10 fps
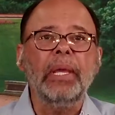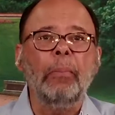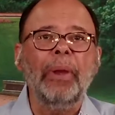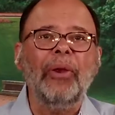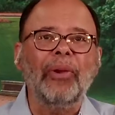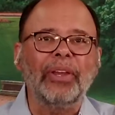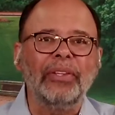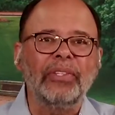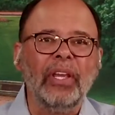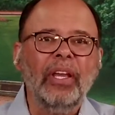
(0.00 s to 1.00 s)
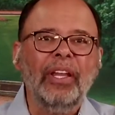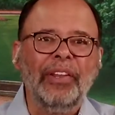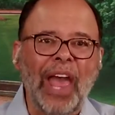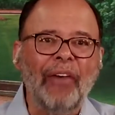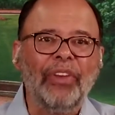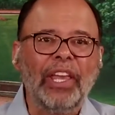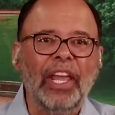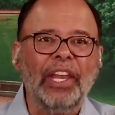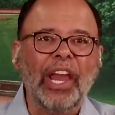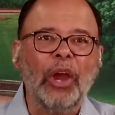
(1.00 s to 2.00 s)
Americas
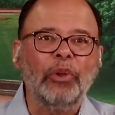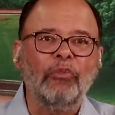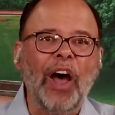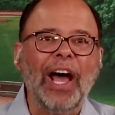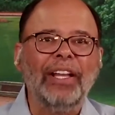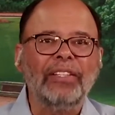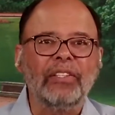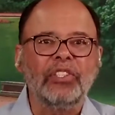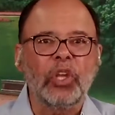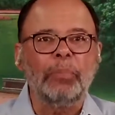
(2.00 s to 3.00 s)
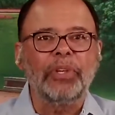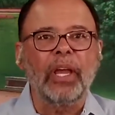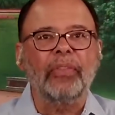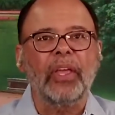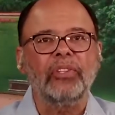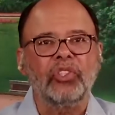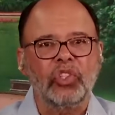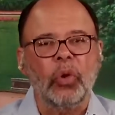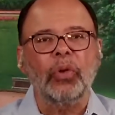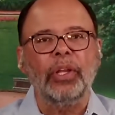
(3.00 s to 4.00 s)
navigating our divides, a subject that's
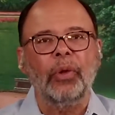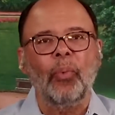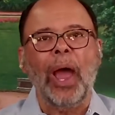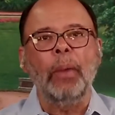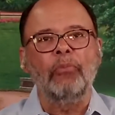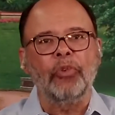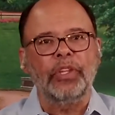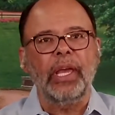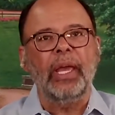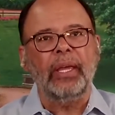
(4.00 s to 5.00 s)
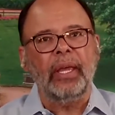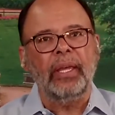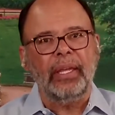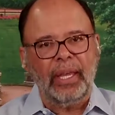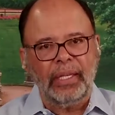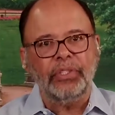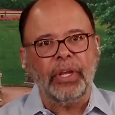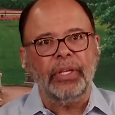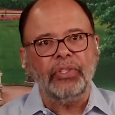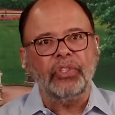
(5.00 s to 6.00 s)
certainly ripe for the
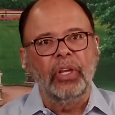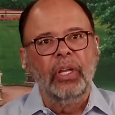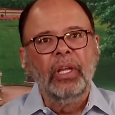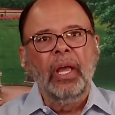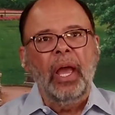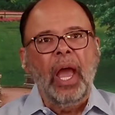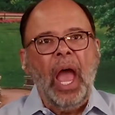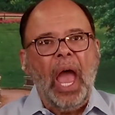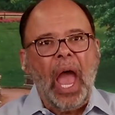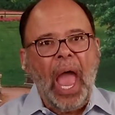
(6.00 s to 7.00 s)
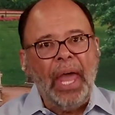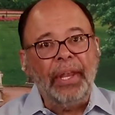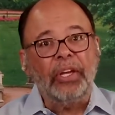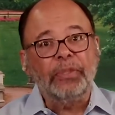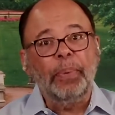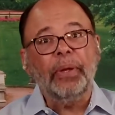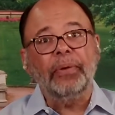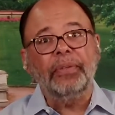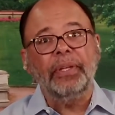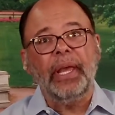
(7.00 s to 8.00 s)
AAHH. And our
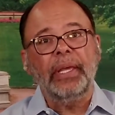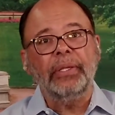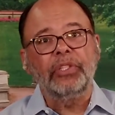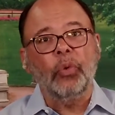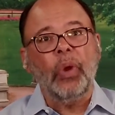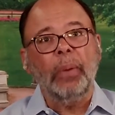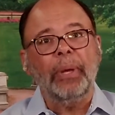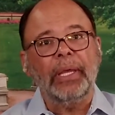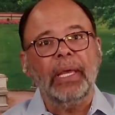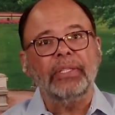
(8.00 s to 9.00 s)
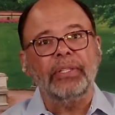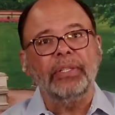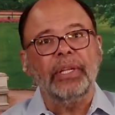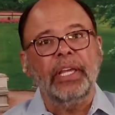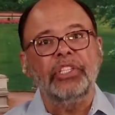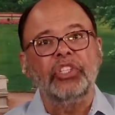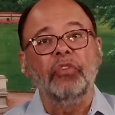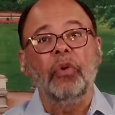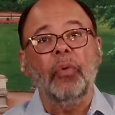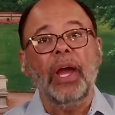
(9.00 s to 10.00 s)
speaker today is DeRay McKesson, a
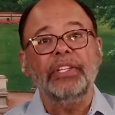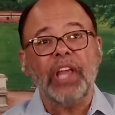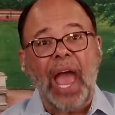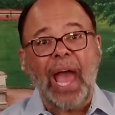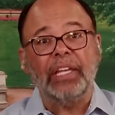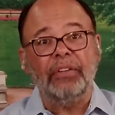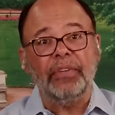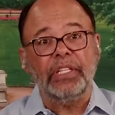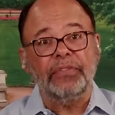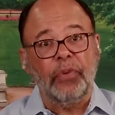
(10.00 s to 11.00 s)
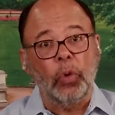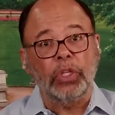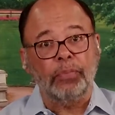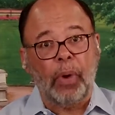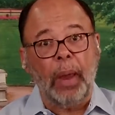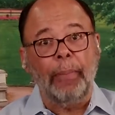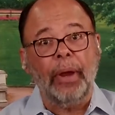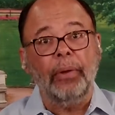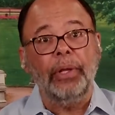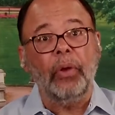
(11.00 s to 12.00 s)
civil rights activist focused
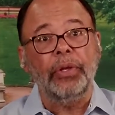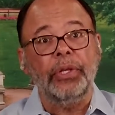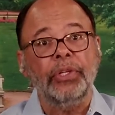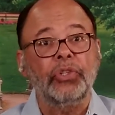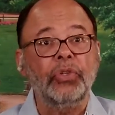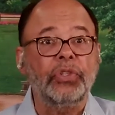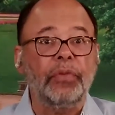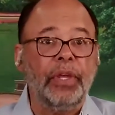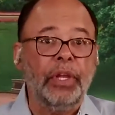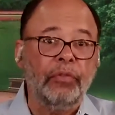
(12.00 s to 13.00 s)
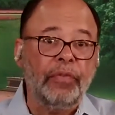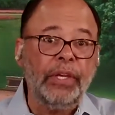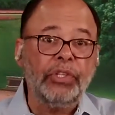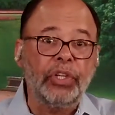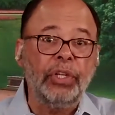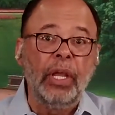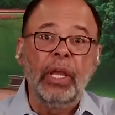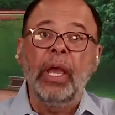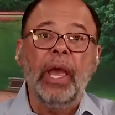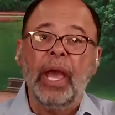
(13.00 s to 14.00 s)
primarily on issues of innovation,
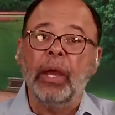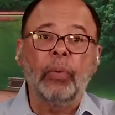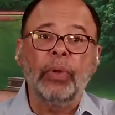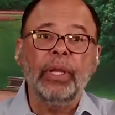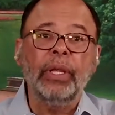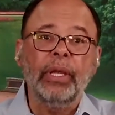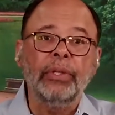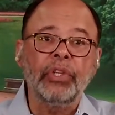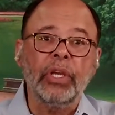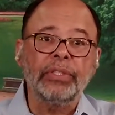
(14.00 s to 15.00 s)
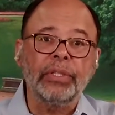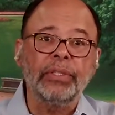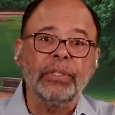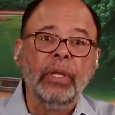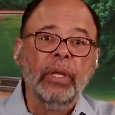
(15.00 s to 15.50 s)
equity, and justice.